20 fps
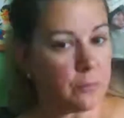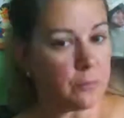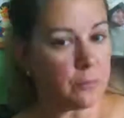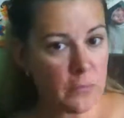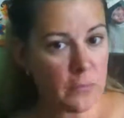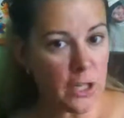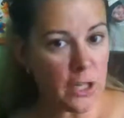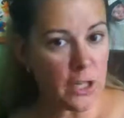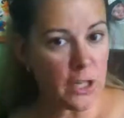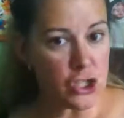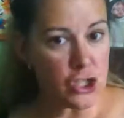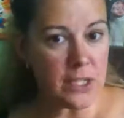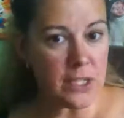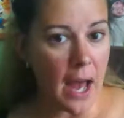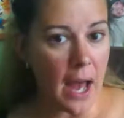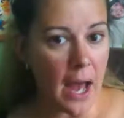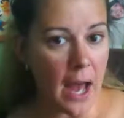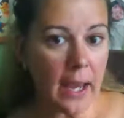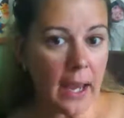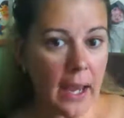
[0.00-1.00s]
She's not
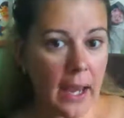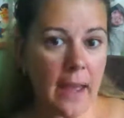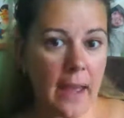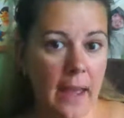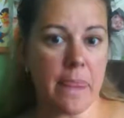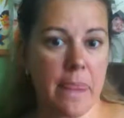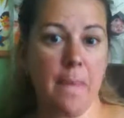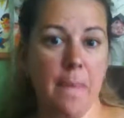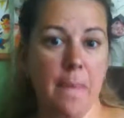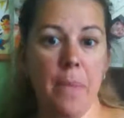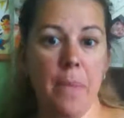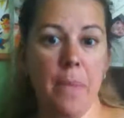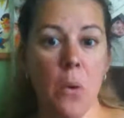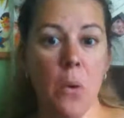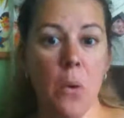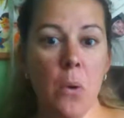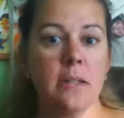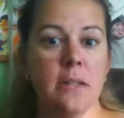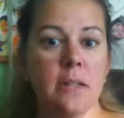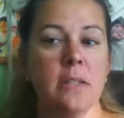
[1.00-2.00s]
going to get that
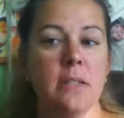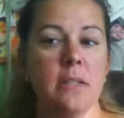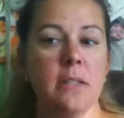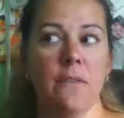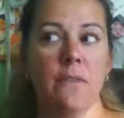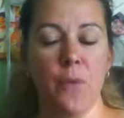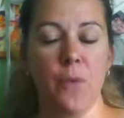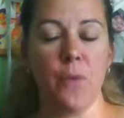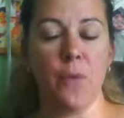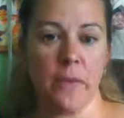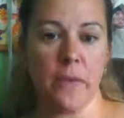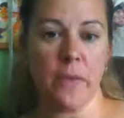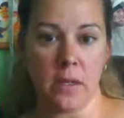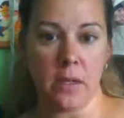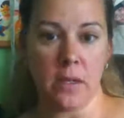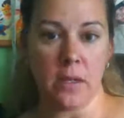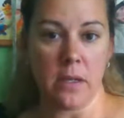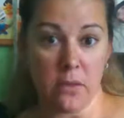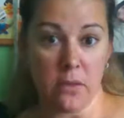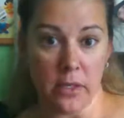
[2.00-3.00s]
bonus for the
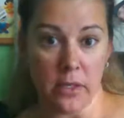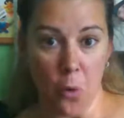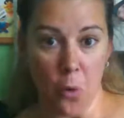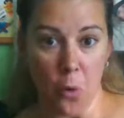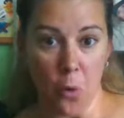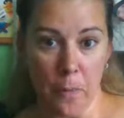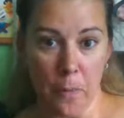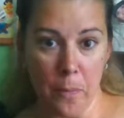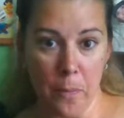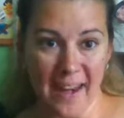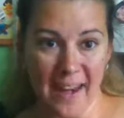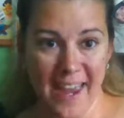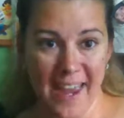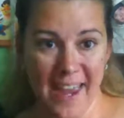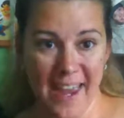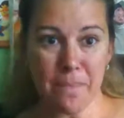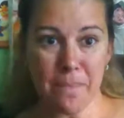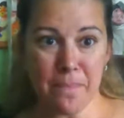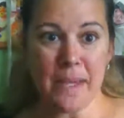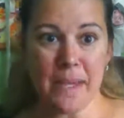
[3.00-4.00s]
yearly goal being hit
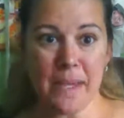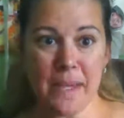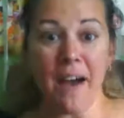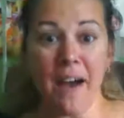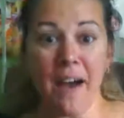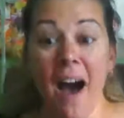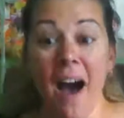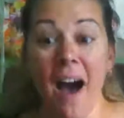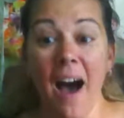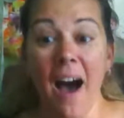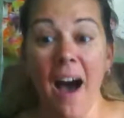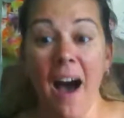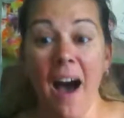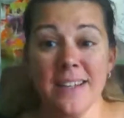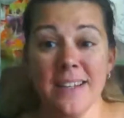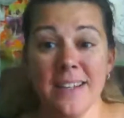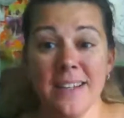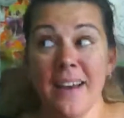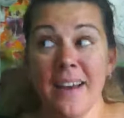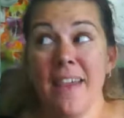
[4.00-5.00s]

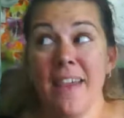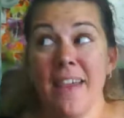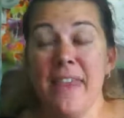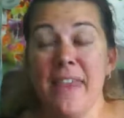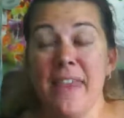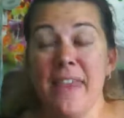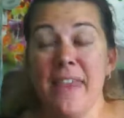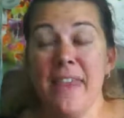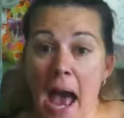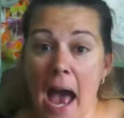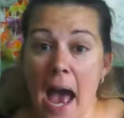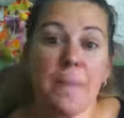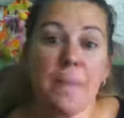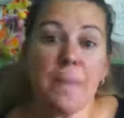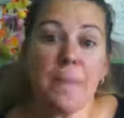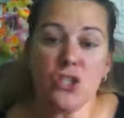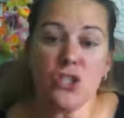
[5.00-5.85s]
because things happen.